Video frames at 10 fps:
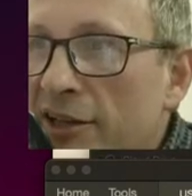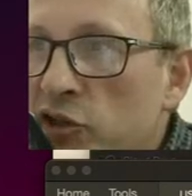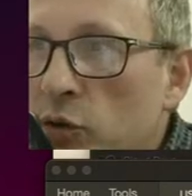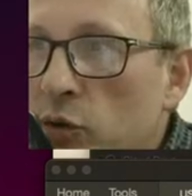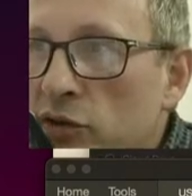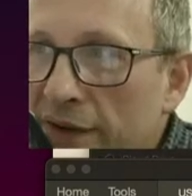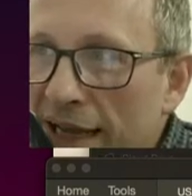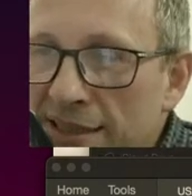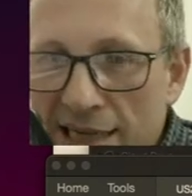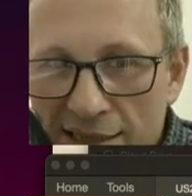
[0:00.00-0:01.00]
George
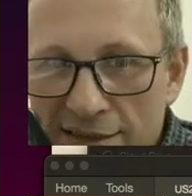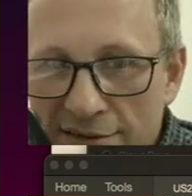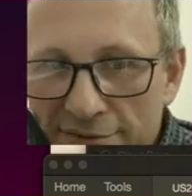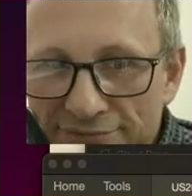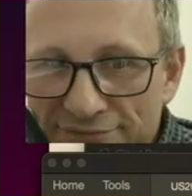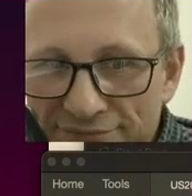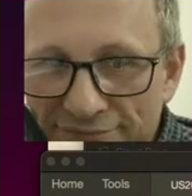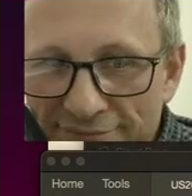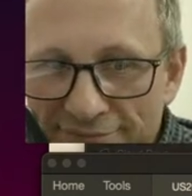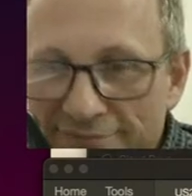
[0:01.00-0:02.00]
Van Tassel.
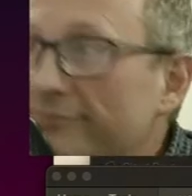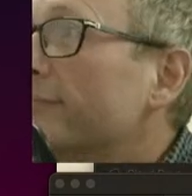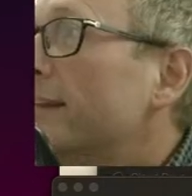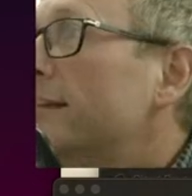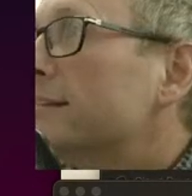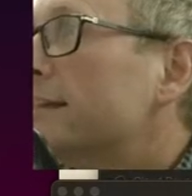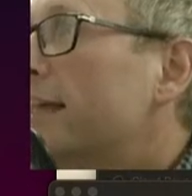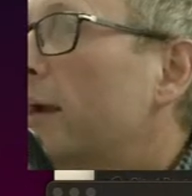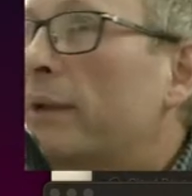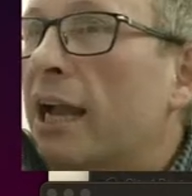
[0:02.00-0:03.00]
So
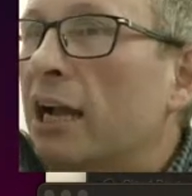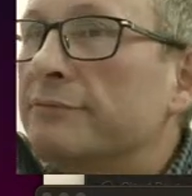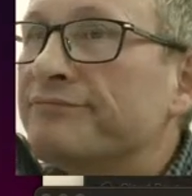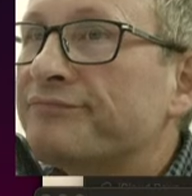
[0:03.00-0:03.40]
there we go.